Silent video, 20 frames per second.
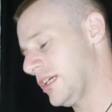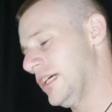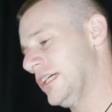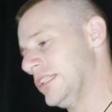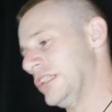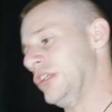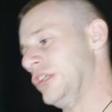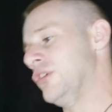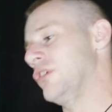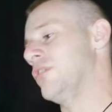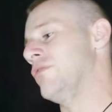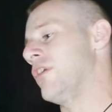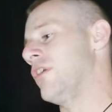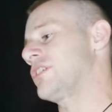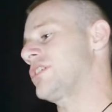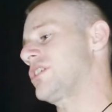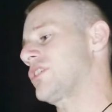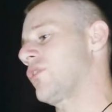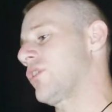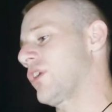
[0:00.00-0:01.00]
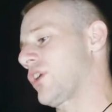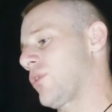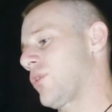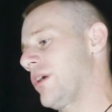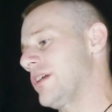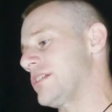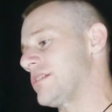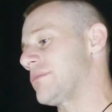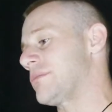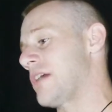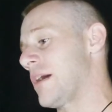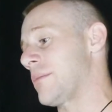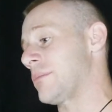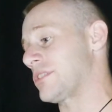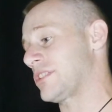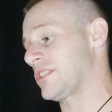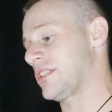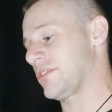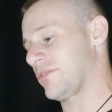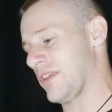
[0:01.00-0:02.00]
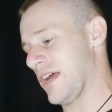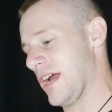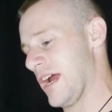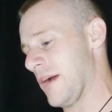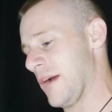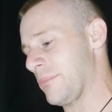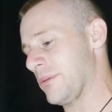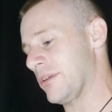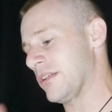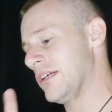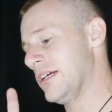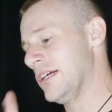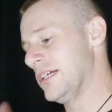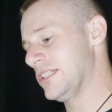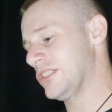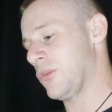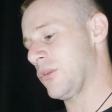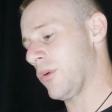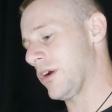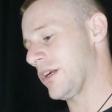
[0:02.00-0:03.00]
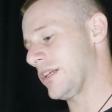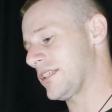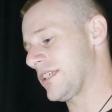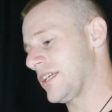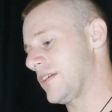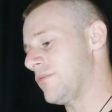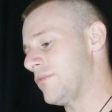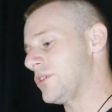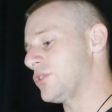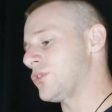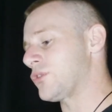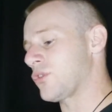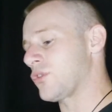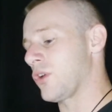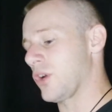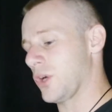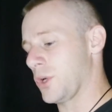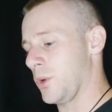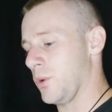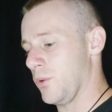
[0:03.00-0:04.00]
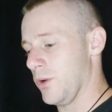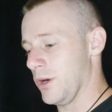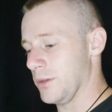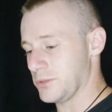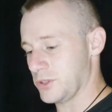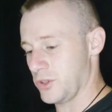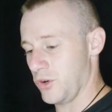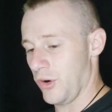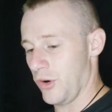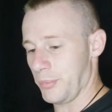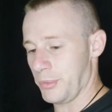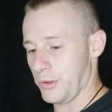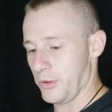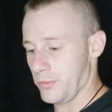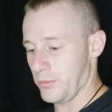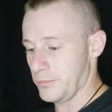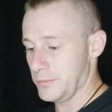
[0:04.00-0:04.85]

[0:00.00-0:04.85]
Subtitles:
The universe is going to create some type of shift to happen to where this individual is going to grow up, Scorpio.